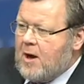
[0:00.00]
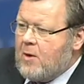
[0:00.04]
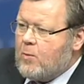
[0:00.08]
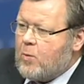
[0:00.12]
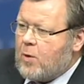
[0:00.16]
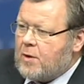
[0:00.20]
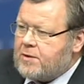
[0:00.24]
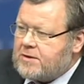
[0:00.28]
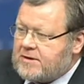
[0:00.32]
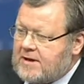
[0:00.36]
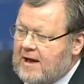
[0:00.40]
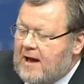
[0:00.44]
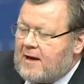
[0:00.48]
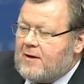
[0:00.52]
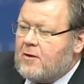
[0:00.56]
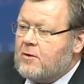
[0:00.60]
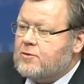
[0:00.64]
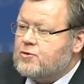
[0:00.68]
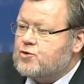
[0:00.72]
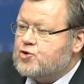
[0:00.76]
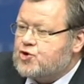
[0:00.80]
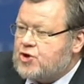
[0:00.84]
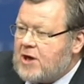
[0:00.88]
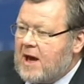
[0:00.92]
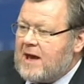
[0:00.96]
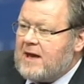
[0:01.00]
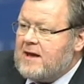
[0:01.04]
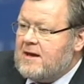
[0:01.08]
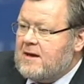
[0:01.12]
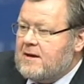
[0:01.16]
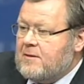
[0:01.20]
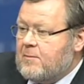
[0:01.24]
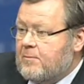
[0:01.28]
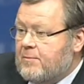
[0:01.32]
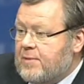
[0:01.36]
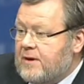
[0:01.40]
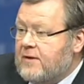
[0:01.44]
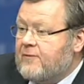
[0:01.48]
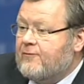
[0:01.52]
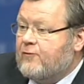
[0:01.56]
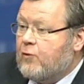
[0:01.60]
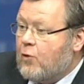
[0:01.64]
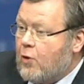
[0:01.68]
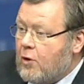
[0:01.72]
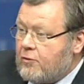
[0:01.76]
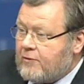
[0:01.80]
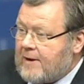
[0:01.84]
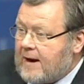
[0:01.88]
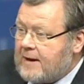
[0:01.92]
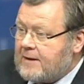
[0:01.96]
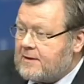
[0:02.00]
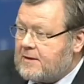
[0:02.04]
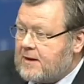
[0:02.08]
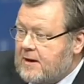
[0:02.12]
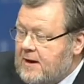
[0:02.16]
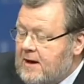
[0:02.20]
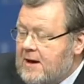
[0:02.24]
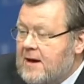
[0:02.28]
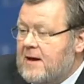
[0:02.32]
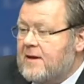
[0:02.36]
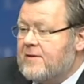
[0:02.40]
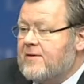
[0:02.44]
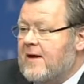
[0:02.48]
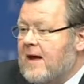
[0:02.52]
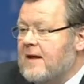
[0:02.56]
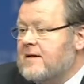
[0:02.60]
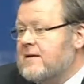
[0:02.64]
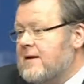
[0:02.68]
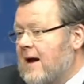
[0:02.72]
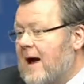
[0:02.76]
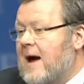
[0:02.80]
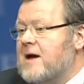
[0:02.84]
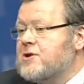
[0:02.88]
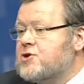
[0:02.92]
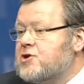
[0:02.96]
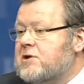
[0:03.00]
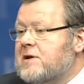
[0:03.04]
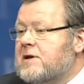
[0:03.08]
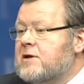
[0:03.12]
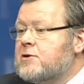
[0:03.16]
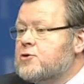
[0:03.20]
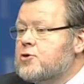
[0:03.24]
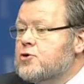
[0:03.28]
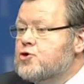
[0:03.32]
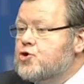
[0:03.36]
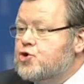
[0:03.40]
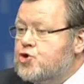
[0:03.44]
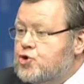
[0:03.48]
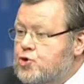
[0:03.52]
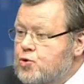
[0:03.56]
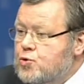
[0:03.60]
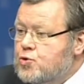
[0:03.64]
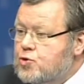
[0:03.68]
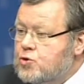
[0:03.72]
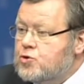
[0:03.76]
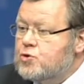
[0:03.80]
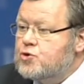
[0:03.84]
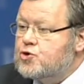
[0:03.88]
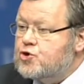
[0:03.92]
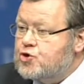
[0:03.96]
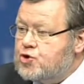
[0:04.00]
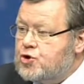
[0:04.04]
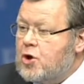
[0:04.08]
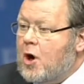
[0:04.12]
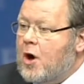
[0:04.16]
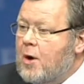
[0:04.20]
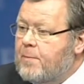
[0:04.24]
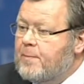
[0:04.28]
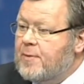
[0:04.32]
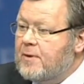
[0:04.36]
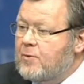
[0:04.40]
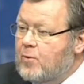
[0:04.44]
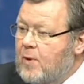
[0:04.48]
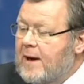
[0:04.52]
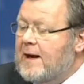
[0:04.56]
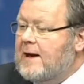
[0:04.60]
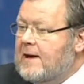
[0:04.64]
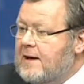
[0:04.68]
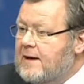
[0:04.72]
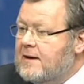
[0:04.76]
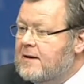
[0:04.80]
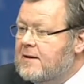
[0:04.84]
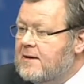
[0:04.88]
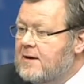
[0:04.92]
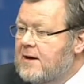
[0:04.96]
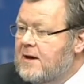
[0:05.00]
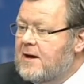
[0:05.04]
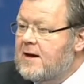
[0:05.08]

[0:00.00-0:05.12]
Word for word: One cannot say beforehand that Iceland should stop whaling.